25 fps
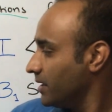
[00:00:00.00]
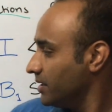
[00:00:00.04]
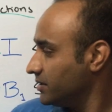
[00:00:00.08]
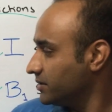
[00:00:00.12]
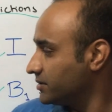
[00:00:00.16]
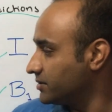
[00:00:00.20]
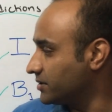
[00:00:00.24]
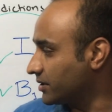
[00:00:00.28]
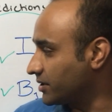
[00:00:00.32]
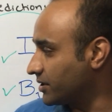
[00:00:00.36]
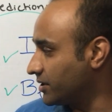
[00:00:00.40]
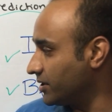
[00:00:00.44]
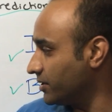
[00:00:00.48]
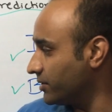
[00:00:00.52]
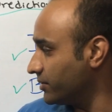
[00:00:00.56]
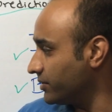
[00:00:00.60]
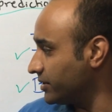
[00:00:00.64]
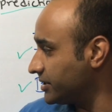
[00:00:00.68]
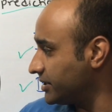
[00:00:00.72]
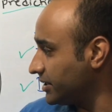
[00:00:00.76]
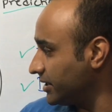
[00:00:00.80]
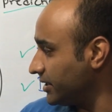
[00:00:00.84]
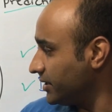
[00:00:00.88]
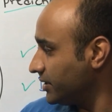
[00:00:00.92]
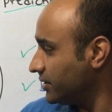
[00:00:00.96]

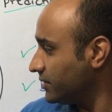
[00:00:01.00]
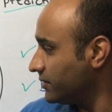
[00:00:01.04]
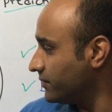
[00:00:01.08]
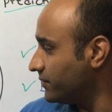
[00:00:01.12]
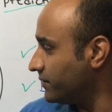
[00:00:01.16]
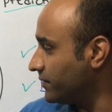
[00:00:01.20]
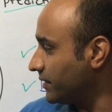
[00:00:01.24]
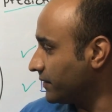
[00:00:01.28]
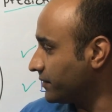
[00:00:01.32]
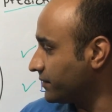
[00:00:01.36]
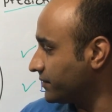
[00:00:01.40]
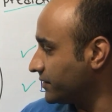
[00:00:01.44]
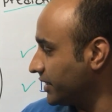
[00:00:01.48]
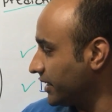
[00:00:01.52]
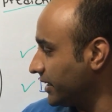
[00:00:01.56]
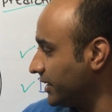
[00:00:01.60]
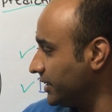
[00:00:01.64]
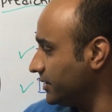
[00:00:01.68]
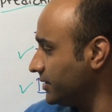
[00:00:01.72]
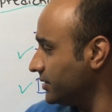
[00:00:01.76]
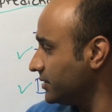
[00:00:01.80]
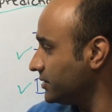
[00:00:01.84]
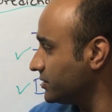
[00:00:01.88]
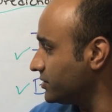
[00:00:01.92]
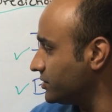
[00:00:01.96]
Security
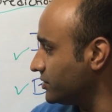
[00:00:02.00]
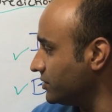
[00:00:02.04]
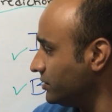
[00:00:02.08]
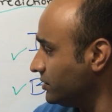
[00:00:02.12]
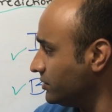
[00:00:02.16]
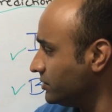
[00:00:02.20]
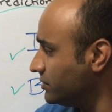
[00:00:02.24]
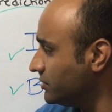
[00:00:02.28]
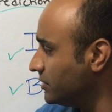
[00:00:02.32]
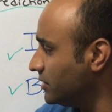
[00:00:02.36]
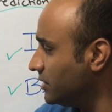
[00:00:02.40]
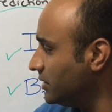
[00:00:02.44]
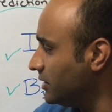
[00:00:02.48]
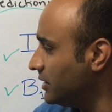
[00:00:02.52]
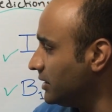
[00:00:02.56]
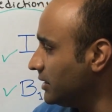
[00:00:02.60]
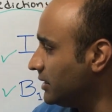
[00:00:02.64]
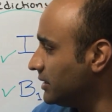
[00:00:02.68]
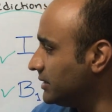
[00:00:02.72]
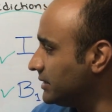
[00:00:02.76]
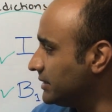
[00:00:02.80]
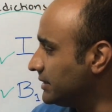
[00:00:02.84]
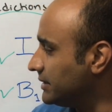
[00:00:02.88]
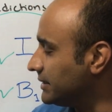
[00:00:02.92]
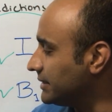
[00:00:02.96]
15 to
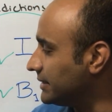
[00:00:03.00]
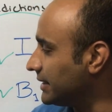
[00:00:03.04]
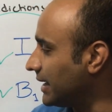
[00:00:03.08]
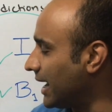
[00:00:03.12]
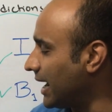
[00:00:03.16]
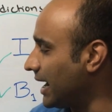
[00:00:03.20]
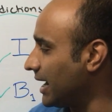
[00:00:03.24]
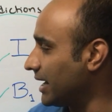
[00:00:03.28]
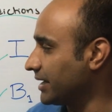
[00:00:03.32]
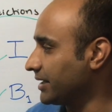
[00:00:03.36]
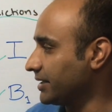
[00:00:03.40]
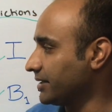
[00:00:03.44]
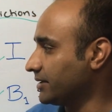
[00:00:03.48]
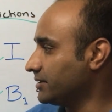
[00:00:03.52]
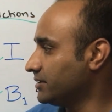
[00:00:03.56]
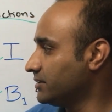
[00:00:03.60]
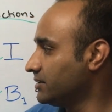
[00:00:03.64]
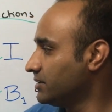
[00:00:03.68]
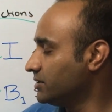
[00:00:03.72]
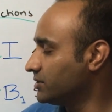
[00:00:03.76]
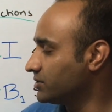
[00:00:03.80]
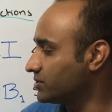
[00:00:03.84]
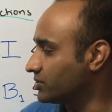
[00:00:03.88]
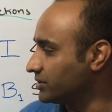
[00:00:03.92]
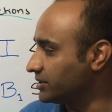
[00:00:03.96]
9.
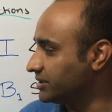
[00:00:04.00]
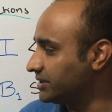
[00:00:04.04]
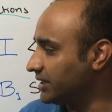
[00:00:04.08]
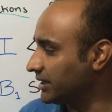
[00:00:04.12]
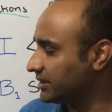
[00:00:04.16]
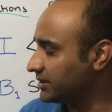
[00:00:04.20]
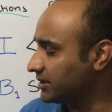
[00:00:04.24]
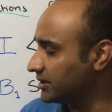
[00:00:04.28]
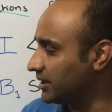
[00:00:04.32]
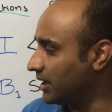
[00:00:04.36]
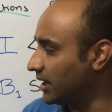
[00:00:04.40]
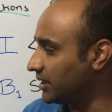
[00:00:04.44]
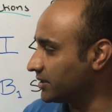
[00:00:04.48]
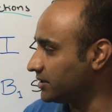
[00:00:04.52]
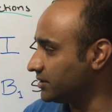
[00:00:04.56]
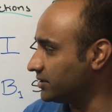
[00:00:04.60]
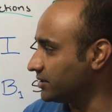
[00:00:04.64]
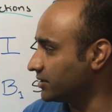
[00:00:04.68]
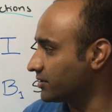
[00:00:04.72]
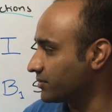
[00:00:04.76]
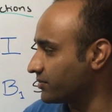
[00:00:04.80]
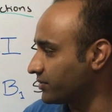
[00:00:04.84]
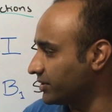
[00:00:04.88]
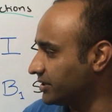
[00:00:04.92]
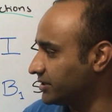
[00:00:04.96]
So yet another
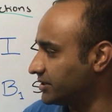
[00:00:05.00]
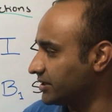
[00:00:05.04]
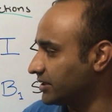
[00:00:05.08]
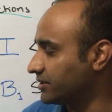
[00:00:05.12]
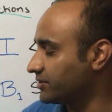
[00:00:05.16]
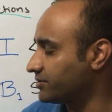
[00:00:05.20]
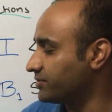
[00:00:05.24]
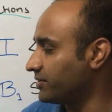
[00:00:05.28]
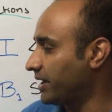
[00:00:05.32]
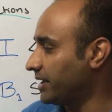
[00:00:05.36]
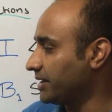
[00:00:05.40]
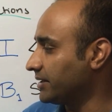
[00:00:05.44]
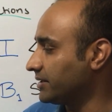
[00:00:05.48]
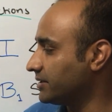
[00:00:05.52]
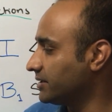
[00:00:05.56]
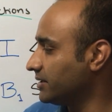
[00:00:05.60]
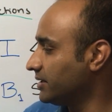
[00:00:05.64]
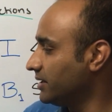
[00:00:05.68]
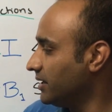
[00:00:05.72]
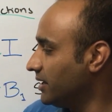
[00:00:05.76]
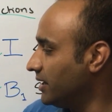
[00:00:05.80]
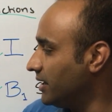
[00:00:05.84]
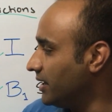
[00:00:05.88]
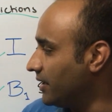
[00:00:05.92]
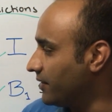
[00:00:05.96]
decreasing trend.
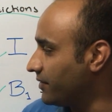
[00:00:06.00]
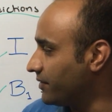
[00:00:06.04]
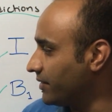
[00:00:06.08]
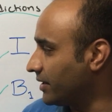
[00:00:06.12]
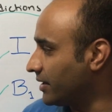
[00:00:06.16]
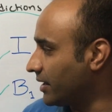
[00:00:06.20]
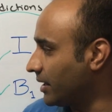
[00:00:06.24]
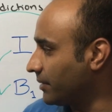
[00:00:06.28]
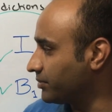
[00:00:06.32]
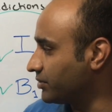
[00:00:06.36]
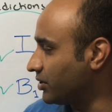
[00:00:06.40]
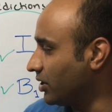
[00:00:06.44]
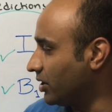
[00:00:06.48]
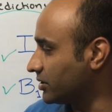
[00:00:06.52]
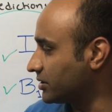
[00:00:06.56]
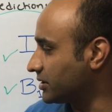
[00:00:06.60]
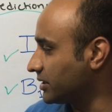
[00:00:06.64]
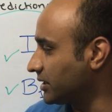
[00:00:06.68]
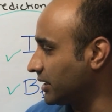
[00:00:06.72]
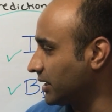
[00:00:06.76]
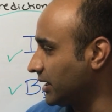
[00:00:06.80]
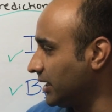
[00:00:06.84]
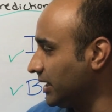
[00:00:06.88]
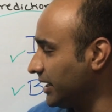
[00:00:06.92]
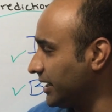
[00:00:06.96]
And then I've
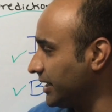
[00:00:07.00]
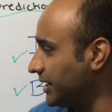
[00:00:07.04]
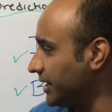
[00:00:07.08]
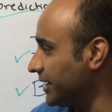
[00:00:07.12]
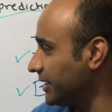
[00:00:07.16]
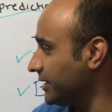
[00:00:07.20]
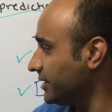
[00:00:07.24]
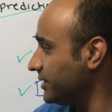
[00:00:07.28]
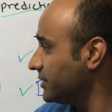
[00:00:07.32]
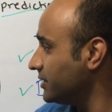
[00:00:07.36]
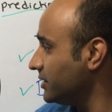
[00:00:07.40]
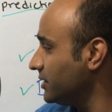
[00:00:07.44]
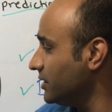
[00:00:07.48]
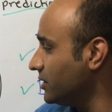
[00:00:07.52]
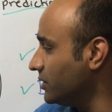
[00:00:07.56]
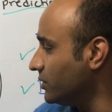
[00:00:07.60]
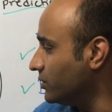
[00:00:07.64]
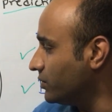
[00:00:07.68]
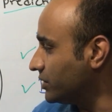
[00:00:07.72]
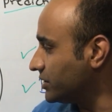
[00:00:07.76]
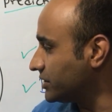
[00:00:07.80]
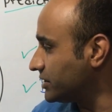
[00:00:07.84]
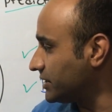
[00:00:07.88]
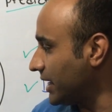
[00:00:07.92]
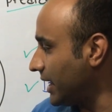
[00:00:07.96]
got cleaning,
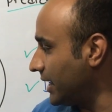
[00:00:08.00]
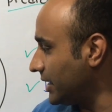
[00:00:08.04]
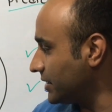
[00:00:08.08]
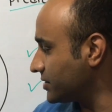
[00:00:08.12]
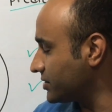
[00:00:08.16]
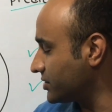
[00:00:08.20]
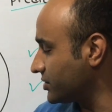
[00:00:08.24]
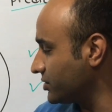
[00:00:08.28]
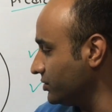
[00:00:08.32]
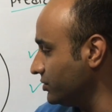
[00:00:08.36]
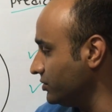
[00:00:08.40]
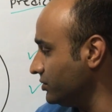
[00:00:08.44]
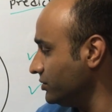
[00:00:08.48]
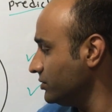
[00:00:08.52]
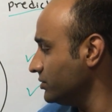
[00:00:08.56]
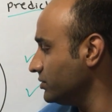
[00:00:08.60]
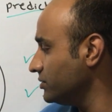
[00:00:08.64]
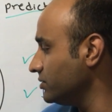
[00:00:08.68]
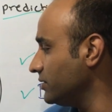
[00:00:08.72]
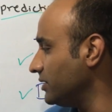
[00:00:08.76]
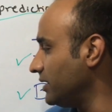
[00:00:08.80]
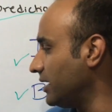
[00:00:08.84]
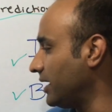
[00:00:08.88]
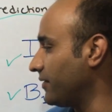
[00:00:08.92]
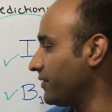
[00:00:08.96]
which has 2,
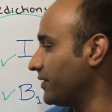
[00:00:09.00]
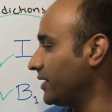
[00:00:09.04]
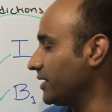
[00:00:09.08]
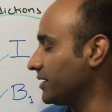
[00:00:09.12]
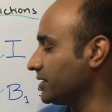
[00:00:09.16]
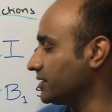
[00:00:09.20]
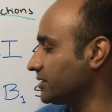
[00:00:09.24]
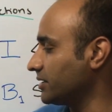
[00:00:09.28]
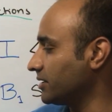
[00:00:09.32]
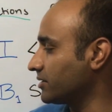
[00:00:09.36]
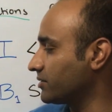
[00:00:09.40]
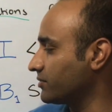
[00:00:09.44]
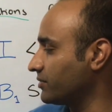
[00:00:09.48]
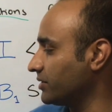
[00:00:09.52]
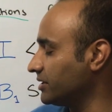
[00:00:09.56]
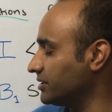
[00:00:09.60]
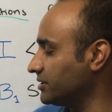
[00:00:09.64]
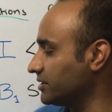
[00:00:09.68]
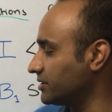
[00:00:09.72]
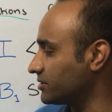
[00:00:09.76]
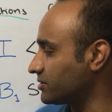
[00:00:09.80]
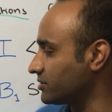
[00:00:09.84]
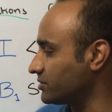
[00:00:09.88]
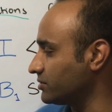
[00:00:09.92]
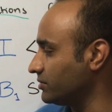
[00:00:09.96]
and then it
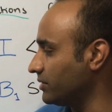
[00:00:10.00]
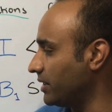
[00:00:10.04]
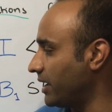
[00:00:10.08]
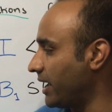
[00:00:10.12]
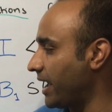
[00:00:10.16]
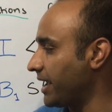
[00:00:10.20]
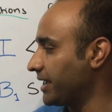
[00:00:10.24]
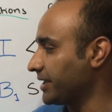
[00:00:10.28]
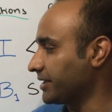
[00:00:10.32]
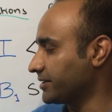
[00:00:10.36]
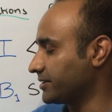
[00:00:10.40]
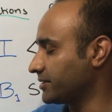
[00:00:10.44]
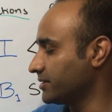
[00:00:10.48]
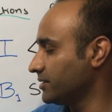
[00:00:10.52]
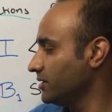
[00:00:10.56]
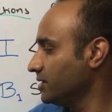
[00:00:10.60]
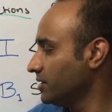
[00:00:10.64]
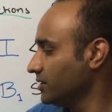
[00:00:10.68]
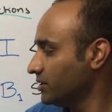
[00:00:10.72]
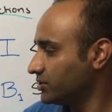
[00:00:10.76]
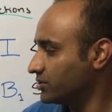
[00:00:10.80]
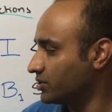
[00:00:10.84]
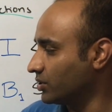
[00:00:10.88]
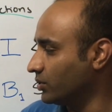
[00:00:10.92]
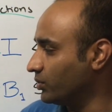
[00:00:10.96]
increases to 8.
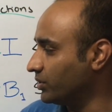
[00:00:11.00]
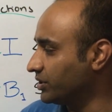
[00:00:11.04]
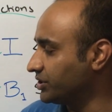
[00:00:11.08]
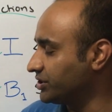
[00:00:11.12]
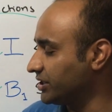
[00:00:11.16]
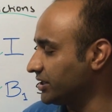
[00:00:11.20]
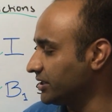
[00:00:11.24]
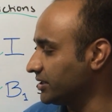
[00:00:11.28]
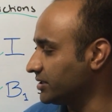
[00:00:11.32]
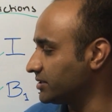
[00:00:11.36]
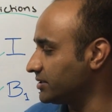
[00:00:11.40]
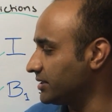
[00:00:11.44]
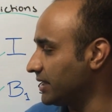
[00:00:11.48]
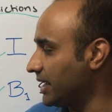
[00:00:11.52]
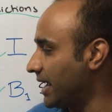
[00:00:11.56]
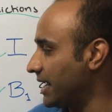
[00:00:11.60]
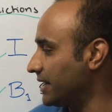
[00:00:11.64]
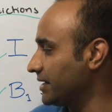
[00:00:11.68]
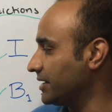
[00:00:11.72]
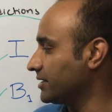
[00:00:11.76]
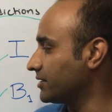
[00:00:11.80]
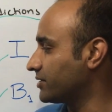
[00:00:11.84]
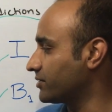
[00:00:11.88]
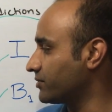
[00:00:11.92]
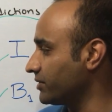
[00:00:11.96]
So which is
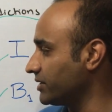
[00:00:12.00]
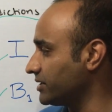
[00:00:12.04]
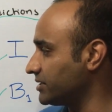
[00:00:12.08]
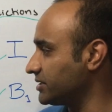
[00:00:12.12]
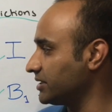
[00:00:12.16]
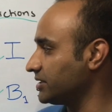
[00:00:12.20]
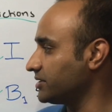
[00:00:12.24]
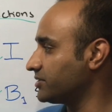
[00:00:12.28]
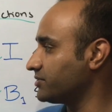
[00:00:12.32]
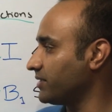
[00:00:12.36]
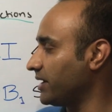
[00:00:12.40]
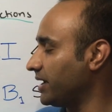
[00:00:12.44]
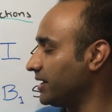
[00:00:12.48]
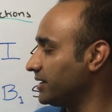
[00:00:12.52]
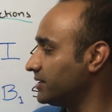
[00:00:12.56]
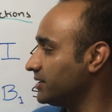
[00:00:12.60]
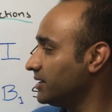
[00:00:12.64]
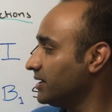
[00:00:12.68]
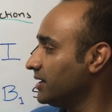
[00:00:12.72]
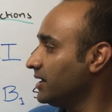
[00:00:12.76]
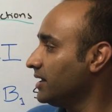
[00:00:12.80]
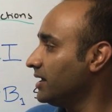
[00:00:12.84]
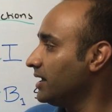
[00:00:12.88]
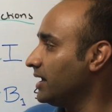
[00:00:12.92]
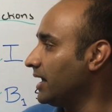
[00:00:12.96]
an increasing
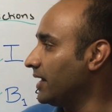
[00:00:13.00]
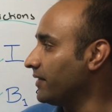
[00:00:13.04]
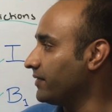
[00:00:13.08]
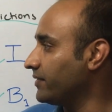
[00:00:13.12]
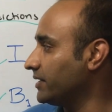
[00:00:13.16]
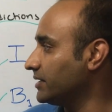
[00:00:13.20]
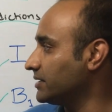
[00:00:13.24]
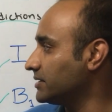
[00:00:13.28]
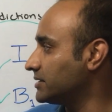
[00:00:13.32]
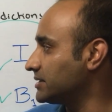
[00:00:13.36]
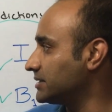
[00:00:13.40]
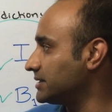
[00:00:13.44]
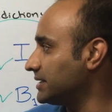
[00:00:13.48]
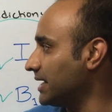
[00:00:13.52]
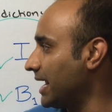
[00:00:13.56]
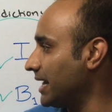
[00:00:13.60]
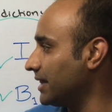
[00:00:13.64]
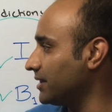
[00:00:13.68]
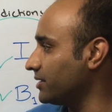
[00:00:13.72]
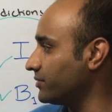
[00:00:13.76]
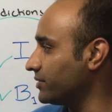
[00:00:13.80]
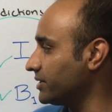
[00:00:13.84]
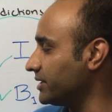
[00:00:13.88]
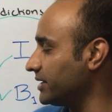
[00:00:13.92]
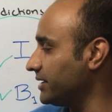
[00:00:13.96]
trend. And then
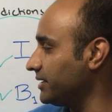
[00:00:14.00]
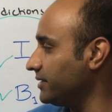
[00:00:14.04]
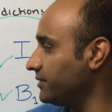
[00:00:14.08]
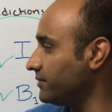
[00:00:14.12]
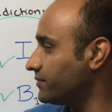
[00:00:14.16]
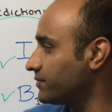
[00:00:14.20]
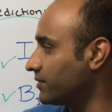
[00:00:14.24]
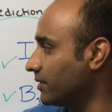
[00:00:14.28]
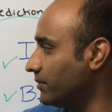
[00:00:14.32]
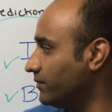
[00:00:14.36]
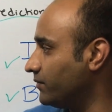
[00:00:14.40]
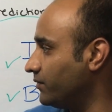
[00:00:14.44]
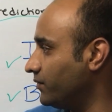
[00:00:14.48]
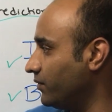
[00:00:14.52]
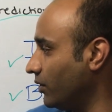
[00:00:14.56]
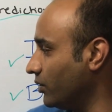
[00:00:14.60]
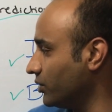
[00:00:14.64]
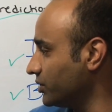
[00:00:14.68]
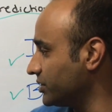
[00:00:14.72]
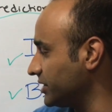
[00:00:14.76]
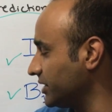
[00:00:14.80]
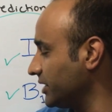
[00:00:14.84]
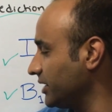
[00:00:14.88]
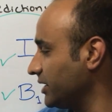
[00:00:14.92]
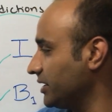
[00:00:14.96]
salary from
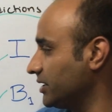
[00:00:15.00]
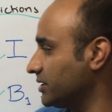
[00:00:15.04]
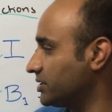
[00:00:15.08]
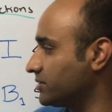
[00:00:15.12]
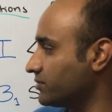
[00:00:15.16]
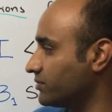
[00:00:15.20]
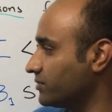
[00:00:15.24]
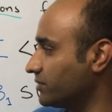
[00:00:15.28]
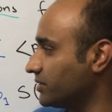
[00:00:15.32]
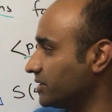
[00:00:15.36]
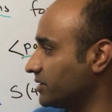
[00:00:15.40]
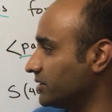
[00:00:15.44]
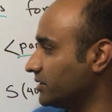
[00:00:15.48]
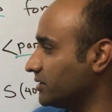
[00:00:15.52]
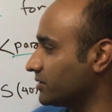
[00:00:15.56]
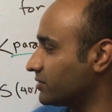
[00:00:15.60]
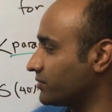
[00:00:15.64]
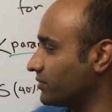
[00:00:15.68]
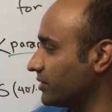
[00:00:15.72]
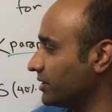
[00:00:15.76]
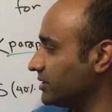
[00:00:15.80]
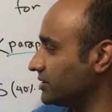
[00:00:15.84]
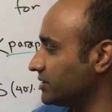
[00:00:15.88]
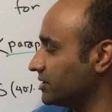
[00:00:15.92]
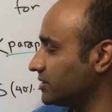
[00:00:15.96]
40 it
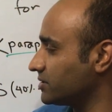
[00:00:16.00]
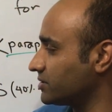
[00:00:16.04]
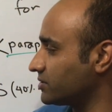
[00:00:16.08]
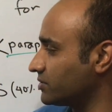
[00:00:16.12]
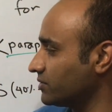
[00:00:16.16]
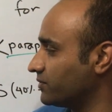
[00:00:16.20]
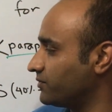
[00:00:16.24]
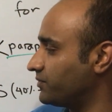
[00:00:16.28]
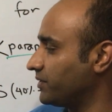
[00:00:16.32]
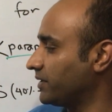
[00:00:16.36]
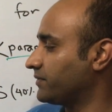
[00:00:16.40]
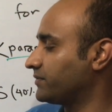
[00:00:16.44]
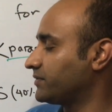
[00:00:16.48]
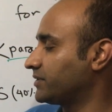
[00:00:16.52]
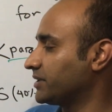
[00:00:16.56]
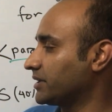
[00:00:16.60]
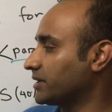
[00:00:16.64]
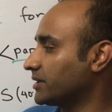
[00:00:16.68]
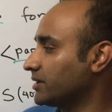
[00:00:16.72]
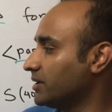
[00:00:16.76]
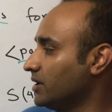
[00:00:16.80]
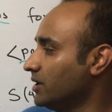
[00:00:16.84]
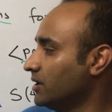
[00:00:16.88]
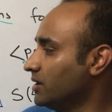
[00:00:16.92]
increases to 50.